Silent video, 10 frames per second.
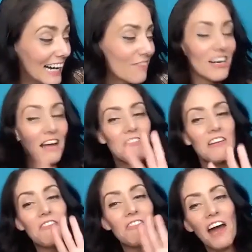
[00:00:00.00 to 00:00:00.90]
we're never,
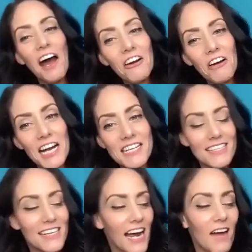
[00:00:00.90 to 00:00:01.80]
never that
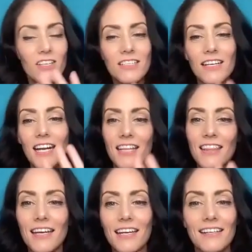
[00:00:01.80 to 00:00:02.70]
crazy. I haven't done
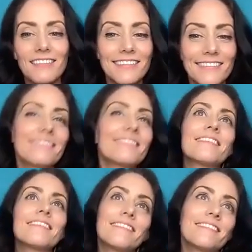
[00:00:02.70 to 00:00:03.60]
anything.
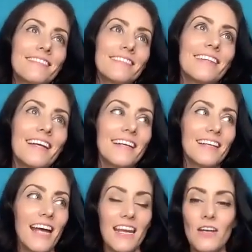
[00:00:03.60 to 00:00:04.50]

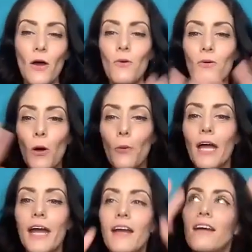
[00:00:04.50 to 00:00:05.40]
no, no,
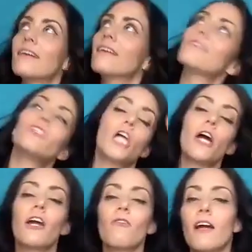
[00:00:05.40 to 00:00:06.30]
like yeah.
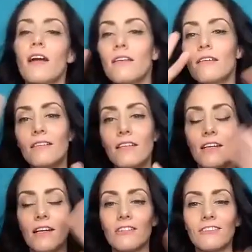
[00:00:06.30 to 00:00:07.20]
jerry rig, you
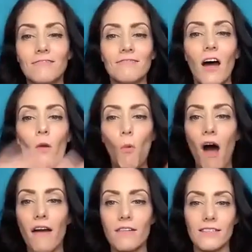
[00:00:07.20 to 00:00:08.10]
know, on
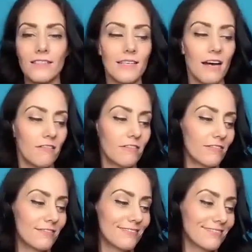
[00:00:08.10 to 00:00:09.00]
wires and stuff.
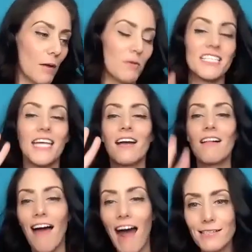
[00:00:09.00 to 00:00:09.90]
I'm going to take
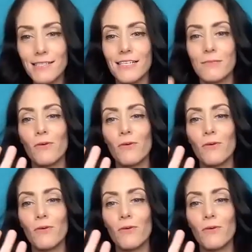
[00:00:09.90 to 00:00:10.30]
classes